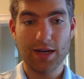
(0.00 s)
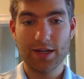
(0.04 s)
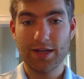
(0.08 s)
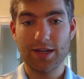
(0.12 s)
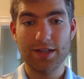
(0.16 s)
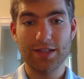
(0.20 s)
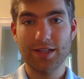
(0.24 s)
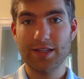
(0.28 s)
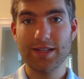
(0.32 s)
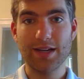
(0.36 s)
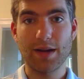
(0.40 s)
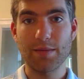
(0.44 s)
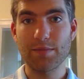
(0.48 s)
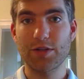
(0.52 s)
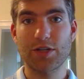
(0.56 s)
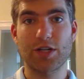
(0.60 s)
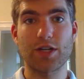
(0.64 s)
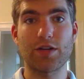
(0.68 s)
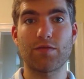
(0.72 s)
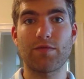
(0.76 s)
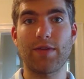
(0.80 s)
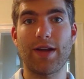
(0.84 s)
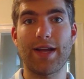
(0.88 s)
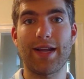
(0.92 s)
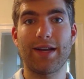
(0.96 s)

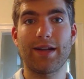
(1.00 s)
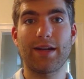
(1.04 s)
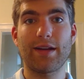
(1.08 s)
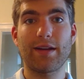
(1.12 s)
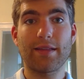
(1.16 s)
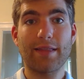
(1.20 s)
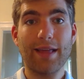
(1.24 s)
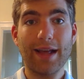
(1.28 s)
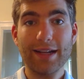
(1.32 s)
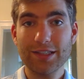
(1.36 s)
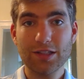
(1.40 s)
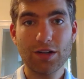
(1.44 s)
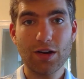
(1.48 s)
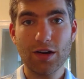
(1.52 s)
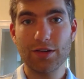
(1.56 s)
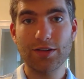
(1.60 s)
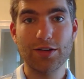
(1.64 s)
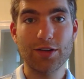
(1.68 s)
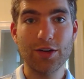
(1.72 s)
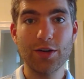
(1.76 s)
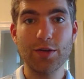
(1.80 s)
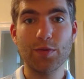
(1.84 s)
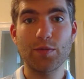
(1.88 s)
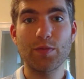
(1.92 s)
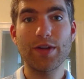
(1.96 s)
consumption rate. That's not
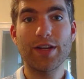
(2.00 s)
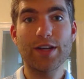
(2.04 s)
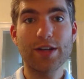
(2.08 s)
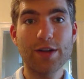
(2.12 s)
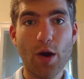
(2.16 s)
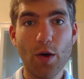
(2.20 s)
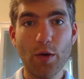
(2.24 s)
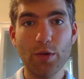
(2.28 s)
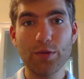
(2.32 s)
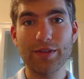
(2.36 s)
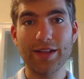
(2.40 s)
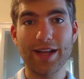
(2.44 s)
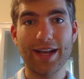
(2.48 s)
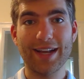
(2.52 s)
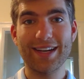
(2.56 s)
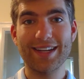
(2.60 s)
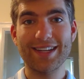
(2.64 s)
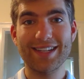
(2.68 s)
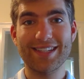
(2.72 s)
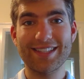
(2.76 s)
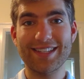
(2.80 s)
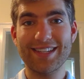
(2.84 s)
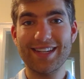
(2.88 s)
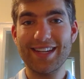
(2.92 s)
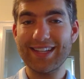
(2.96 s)
good. We know that.
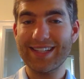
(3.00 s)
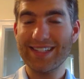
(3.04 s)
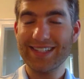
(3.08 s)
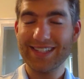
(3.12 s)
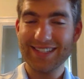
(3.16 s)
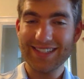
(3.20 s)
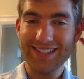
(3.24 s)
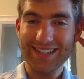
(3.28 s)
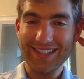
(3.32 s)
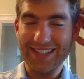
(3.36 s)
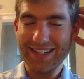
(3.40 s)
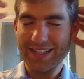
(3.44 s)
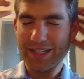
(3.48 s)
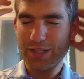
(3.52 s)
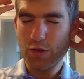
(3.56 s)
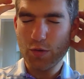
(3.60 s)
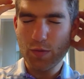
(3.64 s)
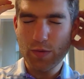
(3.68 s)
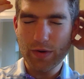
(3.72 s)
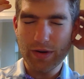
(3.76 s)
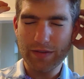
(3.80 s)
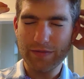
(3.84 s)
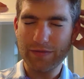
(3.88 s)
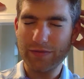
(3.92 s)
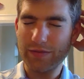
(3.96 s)
It's
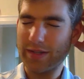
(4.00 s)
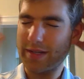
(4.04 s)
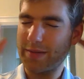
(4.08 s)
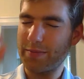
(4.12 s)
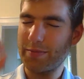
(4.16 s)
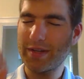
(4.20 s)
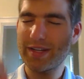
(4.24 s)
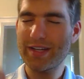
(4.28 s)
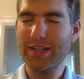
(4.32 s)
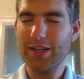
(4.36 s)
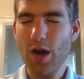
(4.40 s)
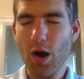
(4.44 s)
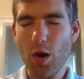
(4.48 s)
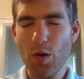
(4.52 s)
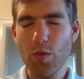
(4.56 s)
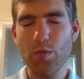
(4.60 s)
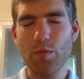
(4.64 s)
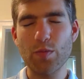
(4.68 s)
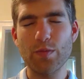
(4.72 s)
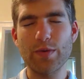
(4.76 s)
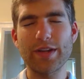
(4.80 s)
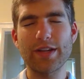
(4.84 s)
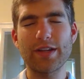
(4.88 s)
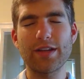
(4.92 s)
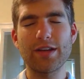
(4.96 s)
intuitively we
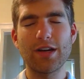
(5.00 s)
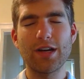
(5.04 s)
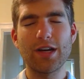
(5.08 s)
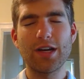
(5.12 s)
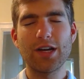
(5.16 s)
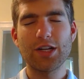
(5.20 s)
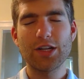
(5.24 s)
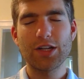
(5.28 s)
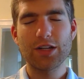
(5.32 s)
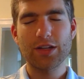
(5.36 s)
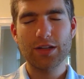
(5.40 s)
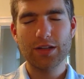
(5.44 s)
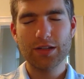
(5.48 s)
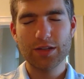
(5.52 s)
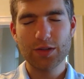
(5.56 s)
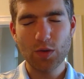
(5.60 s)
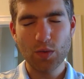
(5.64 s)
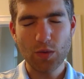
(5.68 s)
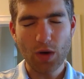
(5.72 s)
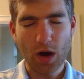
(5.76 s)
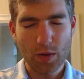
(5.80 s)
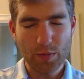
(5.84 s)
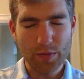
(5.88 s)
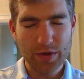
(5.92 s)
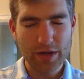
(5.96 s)
know
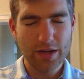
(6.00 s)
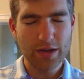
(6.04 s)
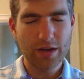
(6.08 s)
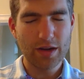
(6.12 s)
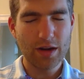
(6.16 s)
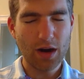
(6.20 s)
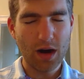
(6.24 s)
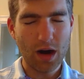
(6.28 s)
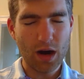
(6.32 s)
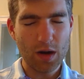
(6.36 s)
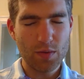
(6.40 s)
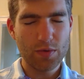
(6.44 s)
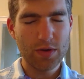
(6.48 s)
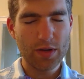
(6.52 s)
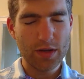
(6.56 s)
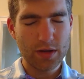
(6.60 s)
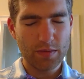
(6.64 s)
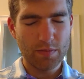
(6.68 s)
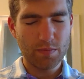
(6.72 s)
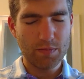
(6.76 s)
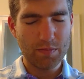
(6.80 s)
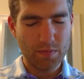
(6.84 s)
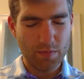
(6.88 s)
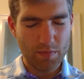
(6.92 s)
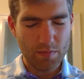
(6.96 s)
So are we
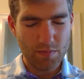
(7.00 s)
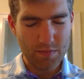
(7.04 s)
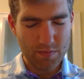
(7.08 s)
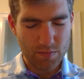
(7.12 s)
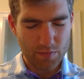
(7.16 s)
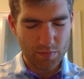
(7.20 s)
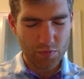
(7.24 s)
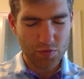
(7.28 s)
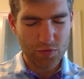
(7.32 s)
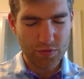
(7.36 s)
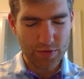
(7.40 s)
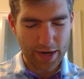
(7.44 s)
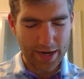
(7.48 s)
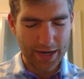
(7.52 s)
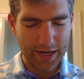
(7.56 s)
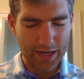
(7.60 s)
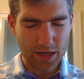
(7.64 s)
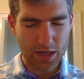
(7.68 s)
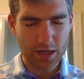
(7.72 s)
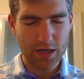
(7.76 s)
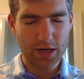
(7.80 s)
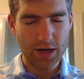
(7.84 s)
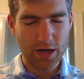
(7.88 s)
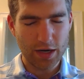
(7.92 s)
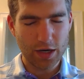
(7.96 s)

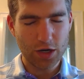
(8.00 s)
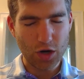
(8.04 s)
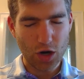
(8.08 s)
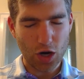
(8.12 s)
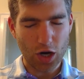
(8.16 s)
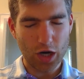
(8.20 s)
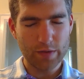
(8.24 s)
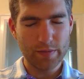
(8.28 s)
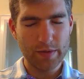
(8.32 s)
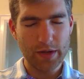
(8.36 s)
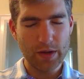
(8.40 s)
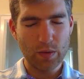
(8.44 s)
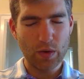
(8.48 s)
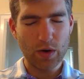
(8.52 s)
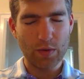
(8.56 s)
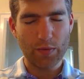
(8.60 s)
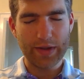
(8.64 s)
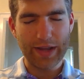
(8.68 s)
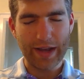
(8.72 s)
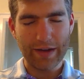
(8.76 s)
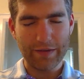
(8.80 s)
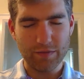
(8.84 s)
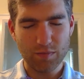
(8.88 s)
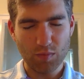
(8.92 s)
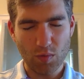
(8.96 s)
creating an economy where
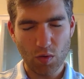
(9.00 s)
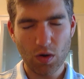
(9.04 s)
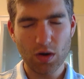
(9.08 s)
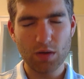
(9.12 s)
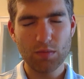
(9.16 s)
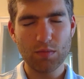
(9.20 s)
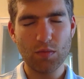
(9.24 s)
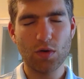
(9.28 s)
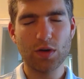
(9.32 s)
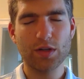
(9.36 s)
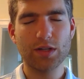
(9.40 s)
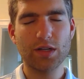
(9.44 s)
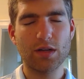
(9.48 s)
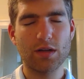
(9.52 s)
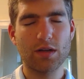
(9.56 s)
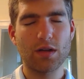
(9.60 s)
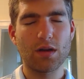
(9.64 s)
we have more and more